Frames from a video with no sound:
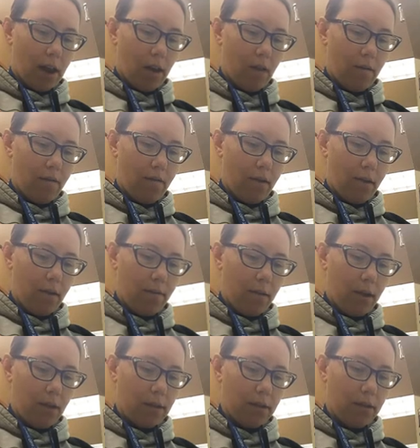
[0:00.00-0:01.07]
alpha
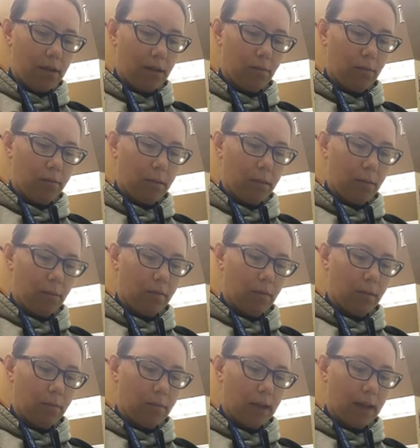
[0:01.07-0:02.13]
hemolysis will be
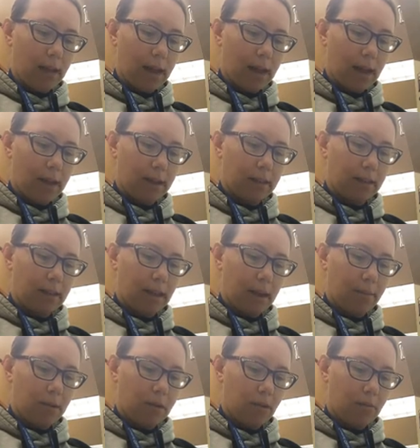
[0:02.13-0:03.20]
performed by the S
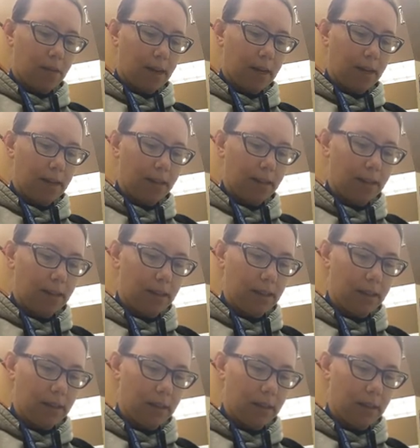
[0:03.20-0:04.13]
epidermidis.